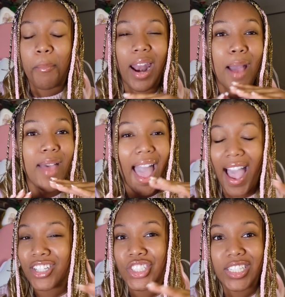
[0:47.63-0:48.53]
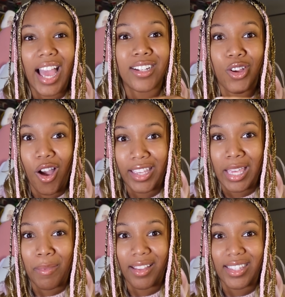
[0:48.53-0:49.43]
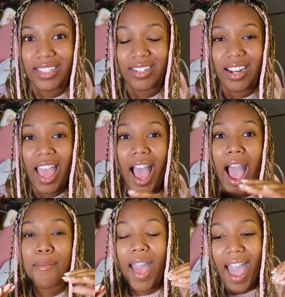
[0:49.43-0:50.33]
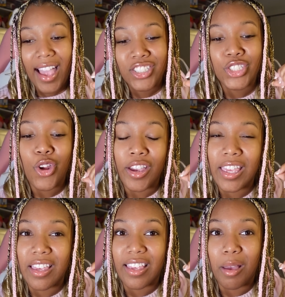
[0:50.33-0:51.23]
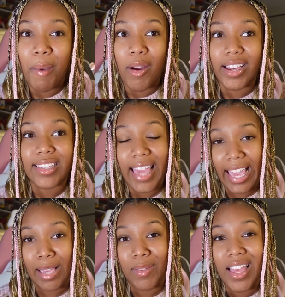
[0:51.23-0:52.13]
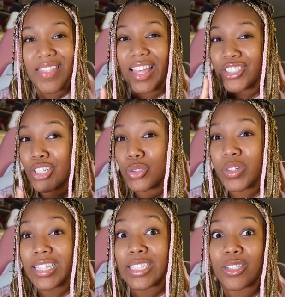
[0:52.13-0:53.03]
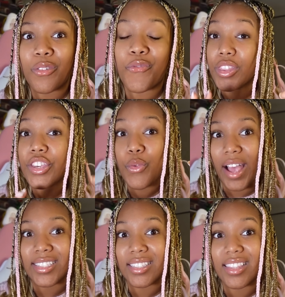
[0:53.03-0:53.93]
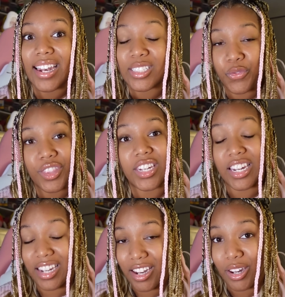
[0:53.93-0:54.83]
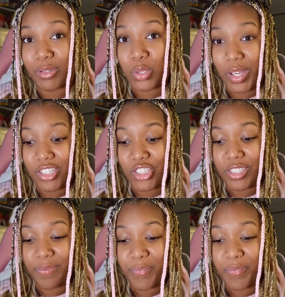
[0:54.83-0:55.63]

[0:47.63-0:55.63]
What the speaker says: but I'm actually not talking about them. I'm actually talking about a game that just released for the US that is for the Nintendo Switch.